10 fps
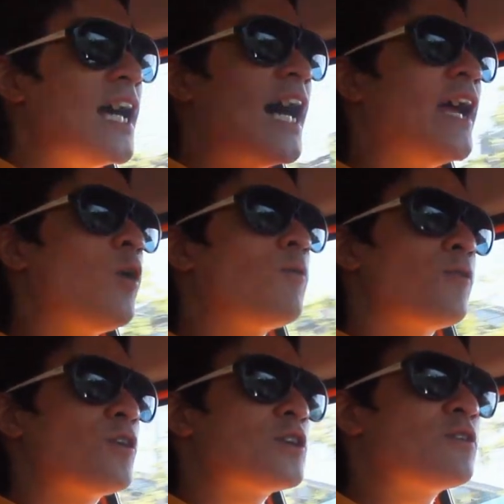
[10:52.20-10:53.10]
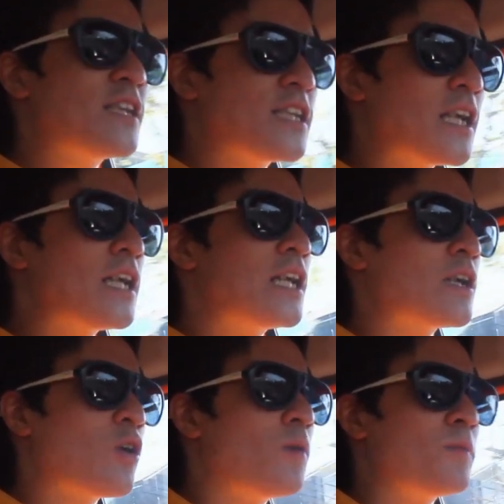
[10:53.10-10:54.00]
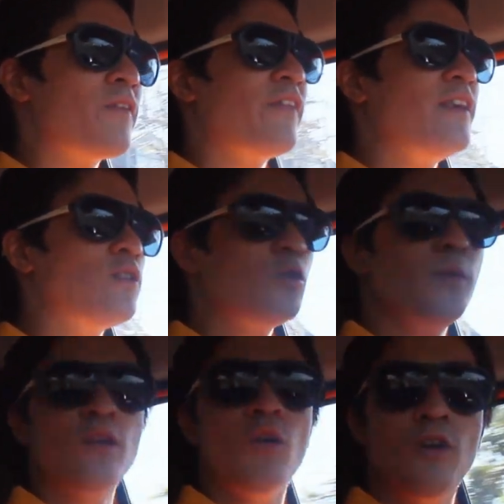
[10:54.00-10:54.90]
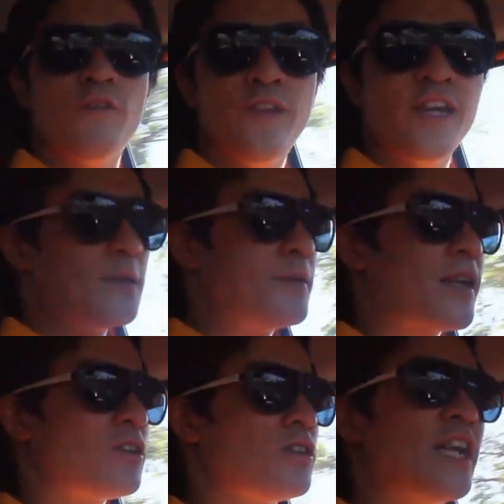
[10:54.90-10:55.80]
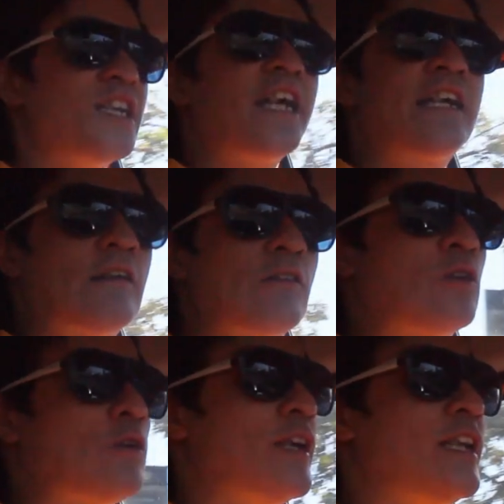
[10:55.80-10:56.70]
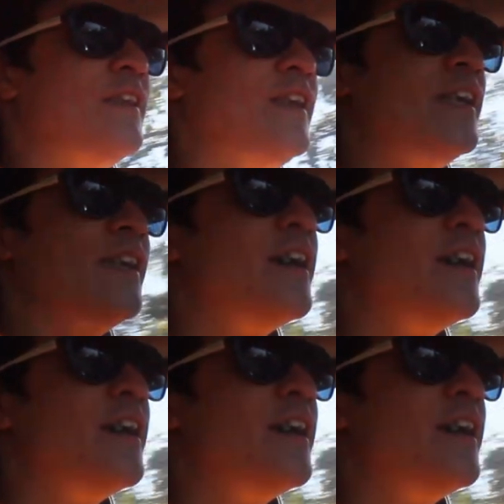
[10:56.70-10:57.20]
I hope for so that's a common thing to, with all of the S-Pressos I checked out two in the